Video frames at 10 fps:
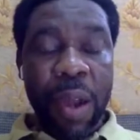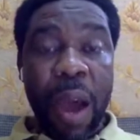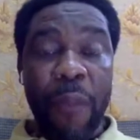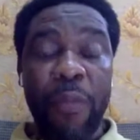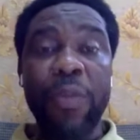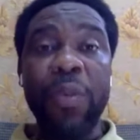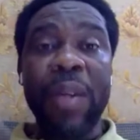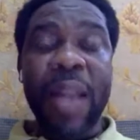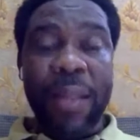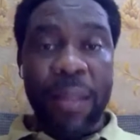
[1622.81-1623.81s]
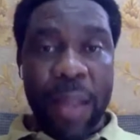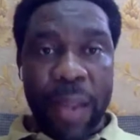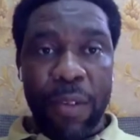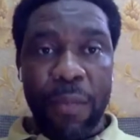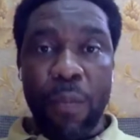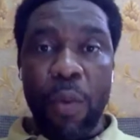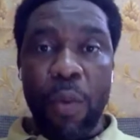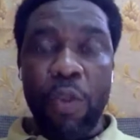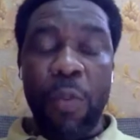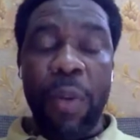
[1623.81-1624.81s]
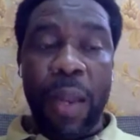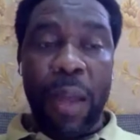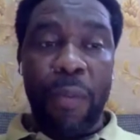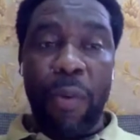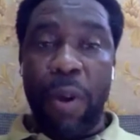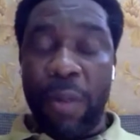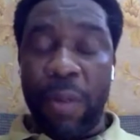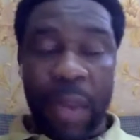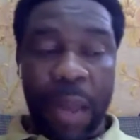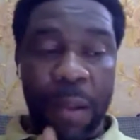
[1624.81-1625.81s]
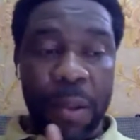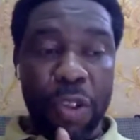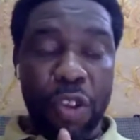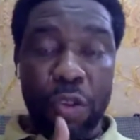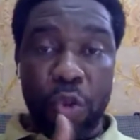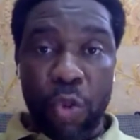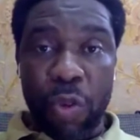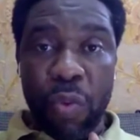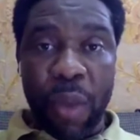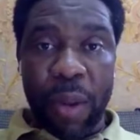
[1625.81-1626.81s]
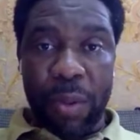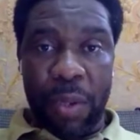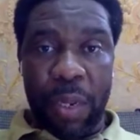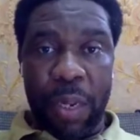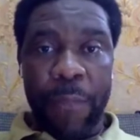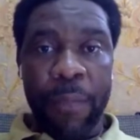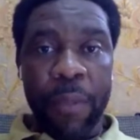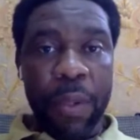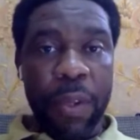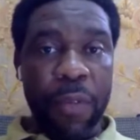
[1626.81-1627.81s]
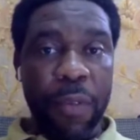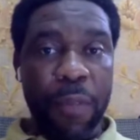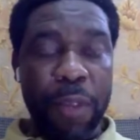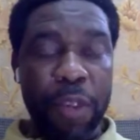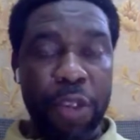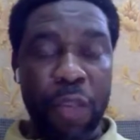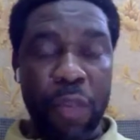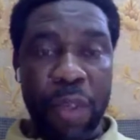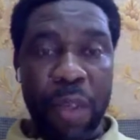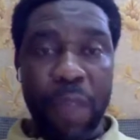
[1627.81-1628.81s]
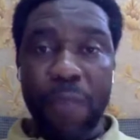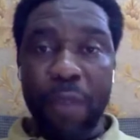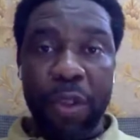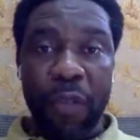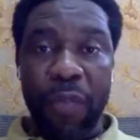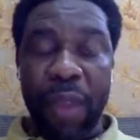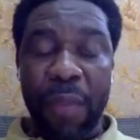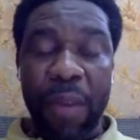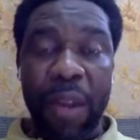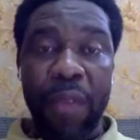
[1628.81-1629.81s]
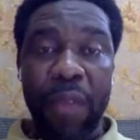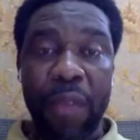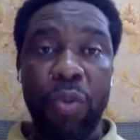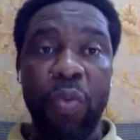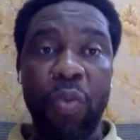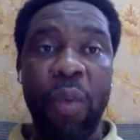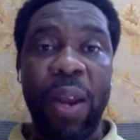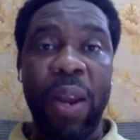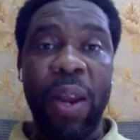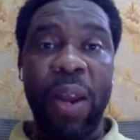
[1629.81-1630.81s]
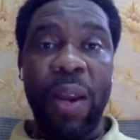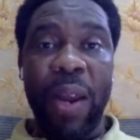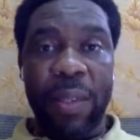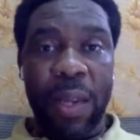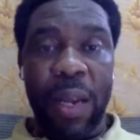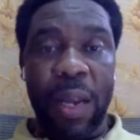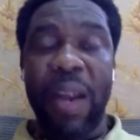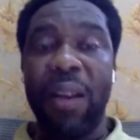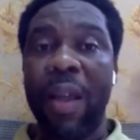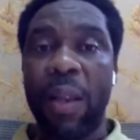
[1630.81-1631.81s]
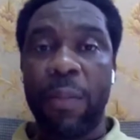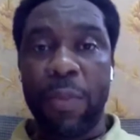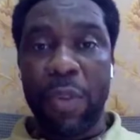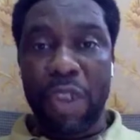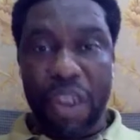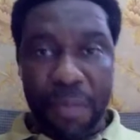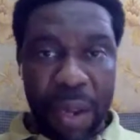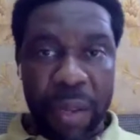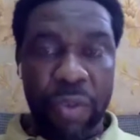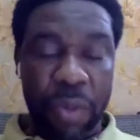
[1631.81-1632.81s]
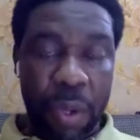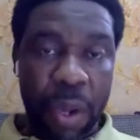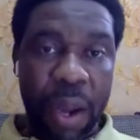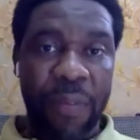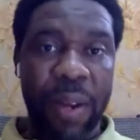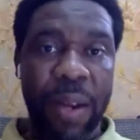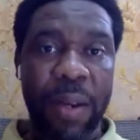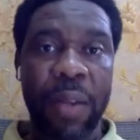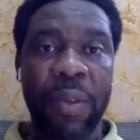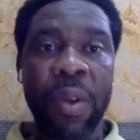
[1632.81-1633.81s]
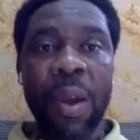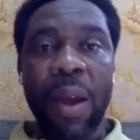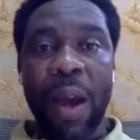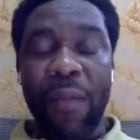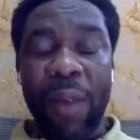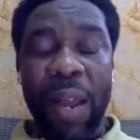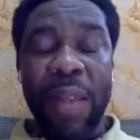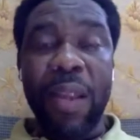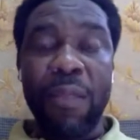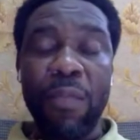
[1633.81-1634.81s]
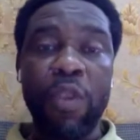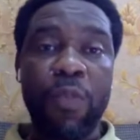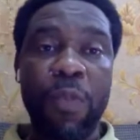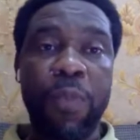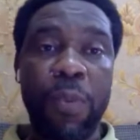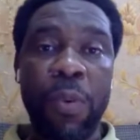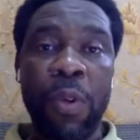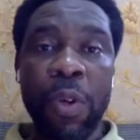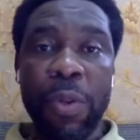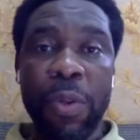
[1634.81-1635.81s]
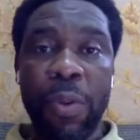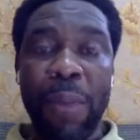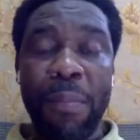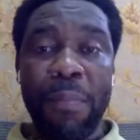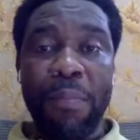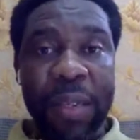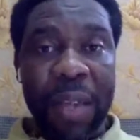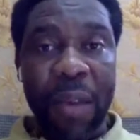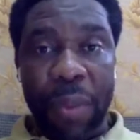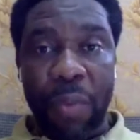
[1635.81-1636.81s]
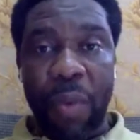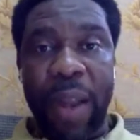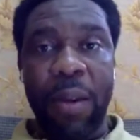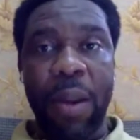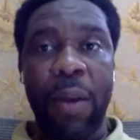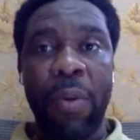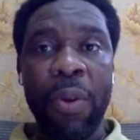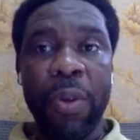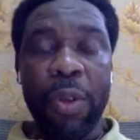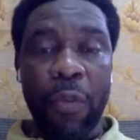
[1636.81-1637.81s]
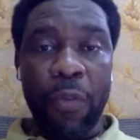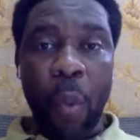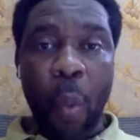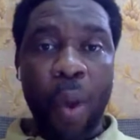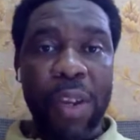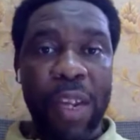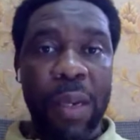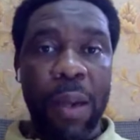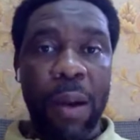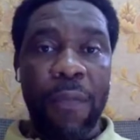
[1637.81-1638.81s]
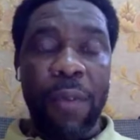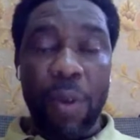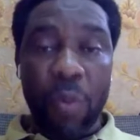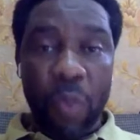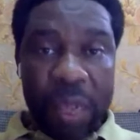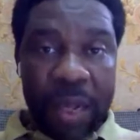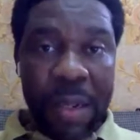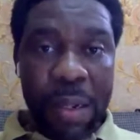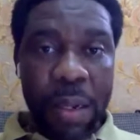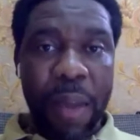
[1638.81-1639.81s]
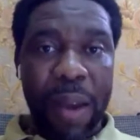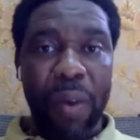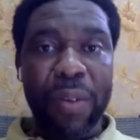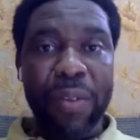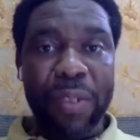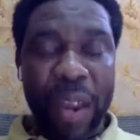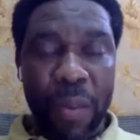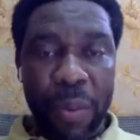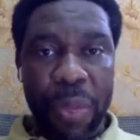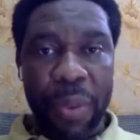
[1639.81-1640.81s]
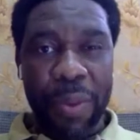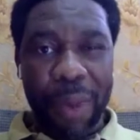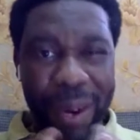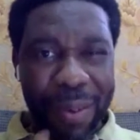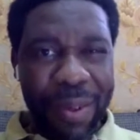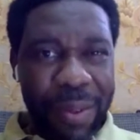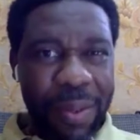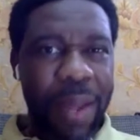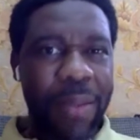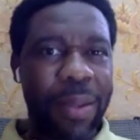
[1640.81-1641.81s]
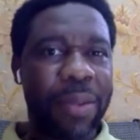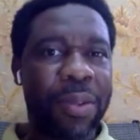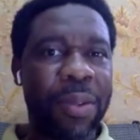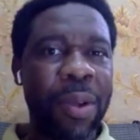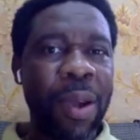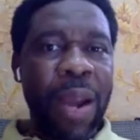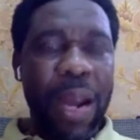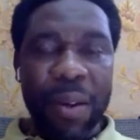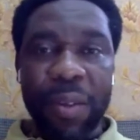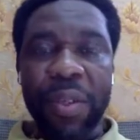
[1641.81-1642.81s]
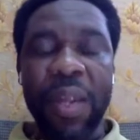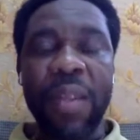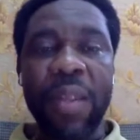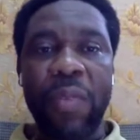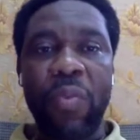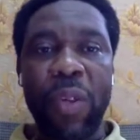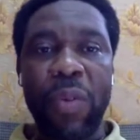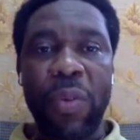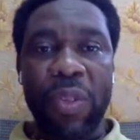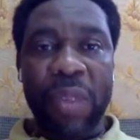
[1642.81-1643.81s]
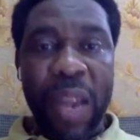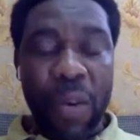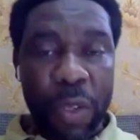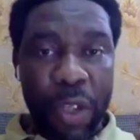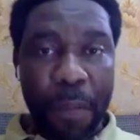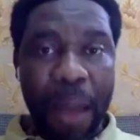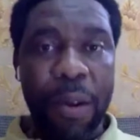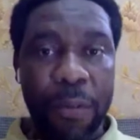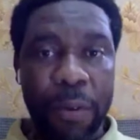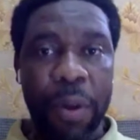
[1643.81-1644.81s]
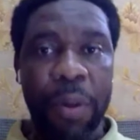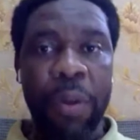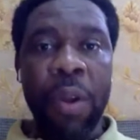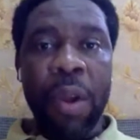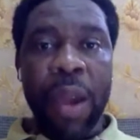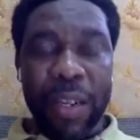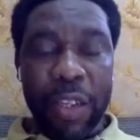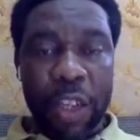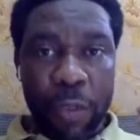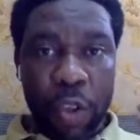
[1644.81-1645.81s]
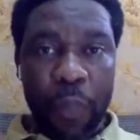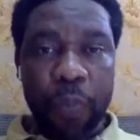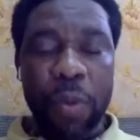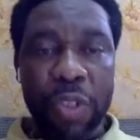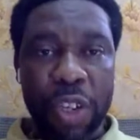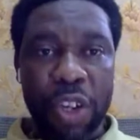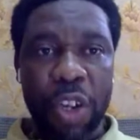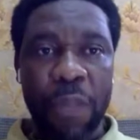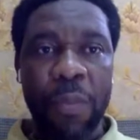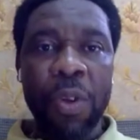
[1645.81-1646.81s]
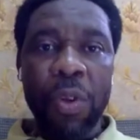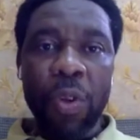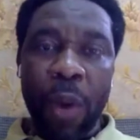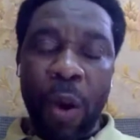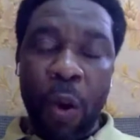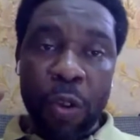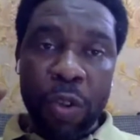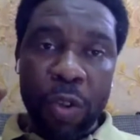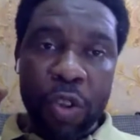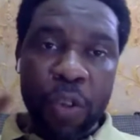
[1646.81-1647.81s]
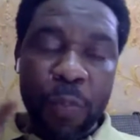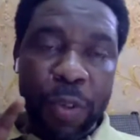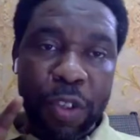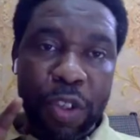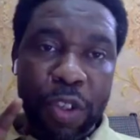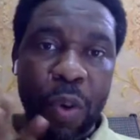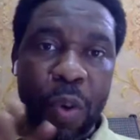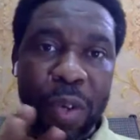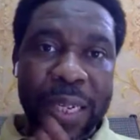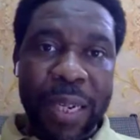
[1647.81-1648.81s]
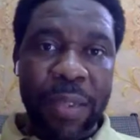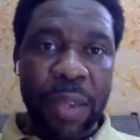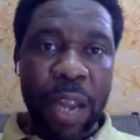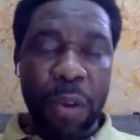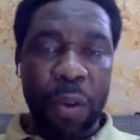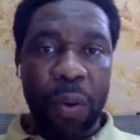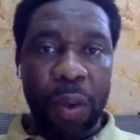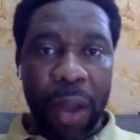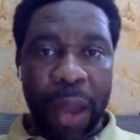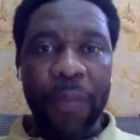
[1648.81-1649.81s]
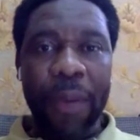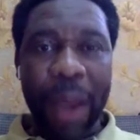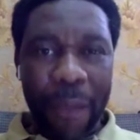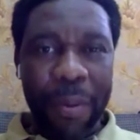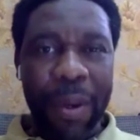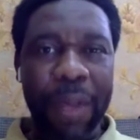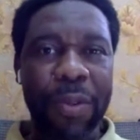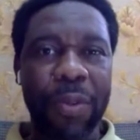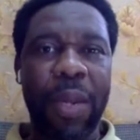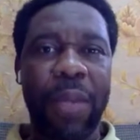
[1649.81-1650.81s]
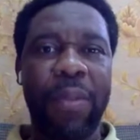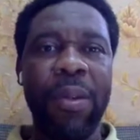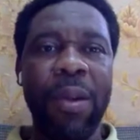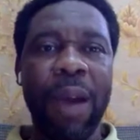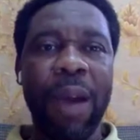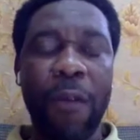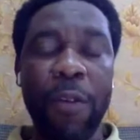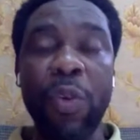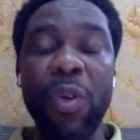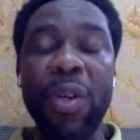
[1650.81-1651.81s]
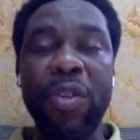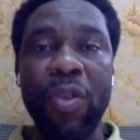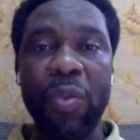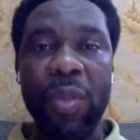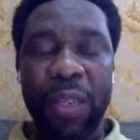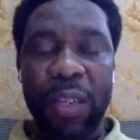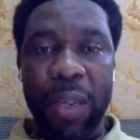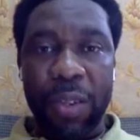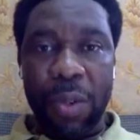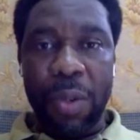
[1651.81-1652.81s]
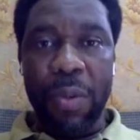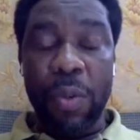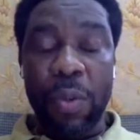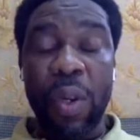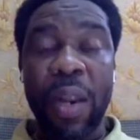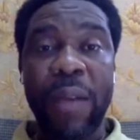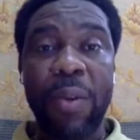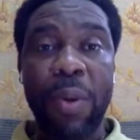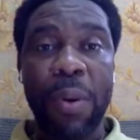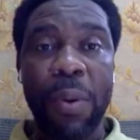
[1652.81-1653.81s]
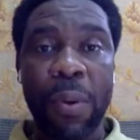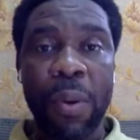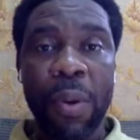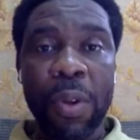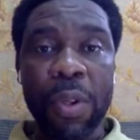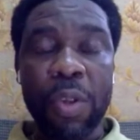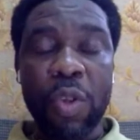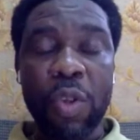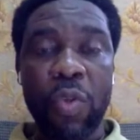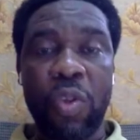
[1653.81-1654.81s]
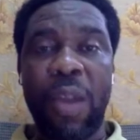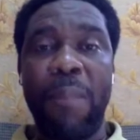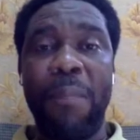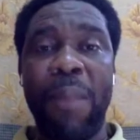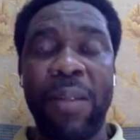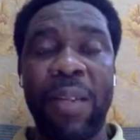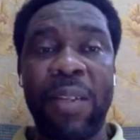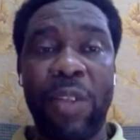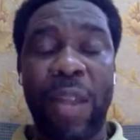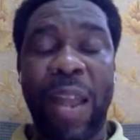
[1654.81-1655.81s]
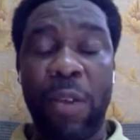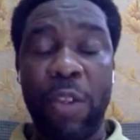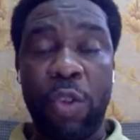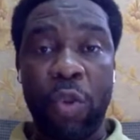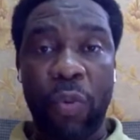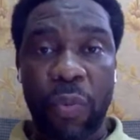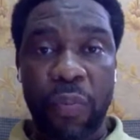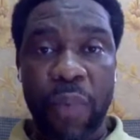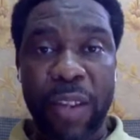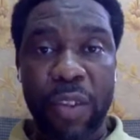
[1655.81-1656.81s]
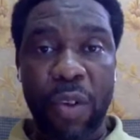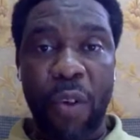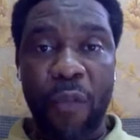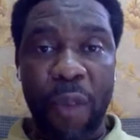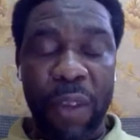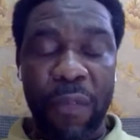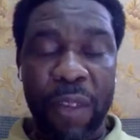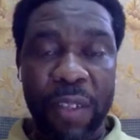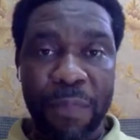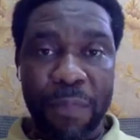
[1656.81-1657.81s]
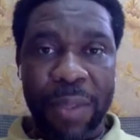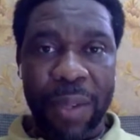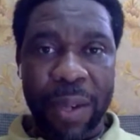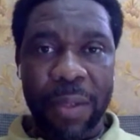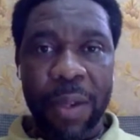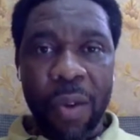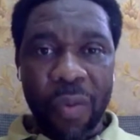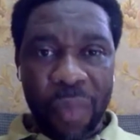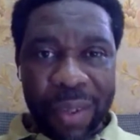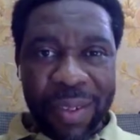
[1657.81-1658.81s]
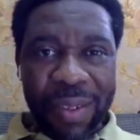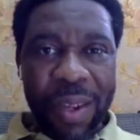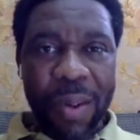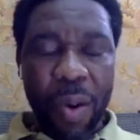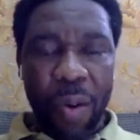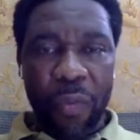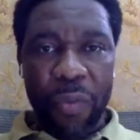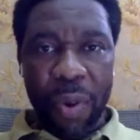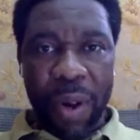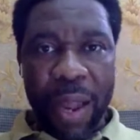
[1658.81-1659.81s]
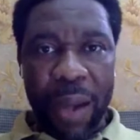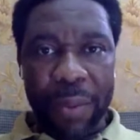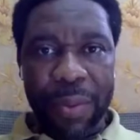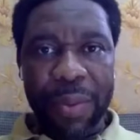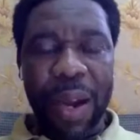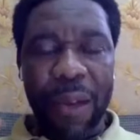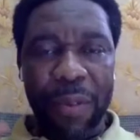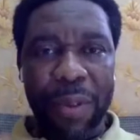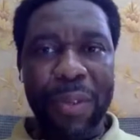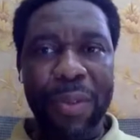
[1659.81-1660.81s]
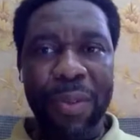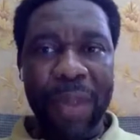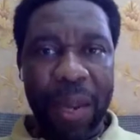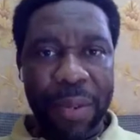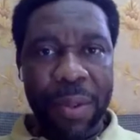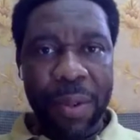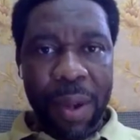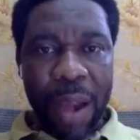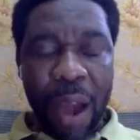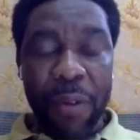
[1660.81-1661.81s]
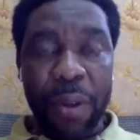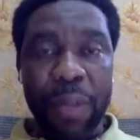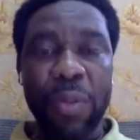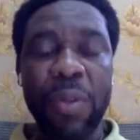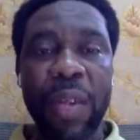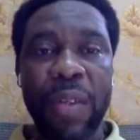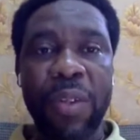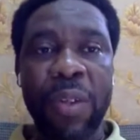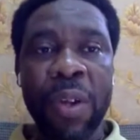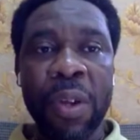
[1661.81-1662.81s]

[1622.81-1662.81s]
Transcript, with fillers: I've also learned that most people that are wrong, that are not doing well today, if you're patient with them, most of them can do well. But later, and help you in ministry. I've learned that. I've learned that most people you are beaten with right now, if you walk in love, God will heal them alongside with you. I understand that. Understand that when you stand with a man of God and keep supporting him, you are also supporting your own destiny and your own life. I've understood that. I've also understood that it is good to let go issues that are matters like issues of offense, unforgiveness, and bitterness for the sake of your health. I've understood that. I've understood that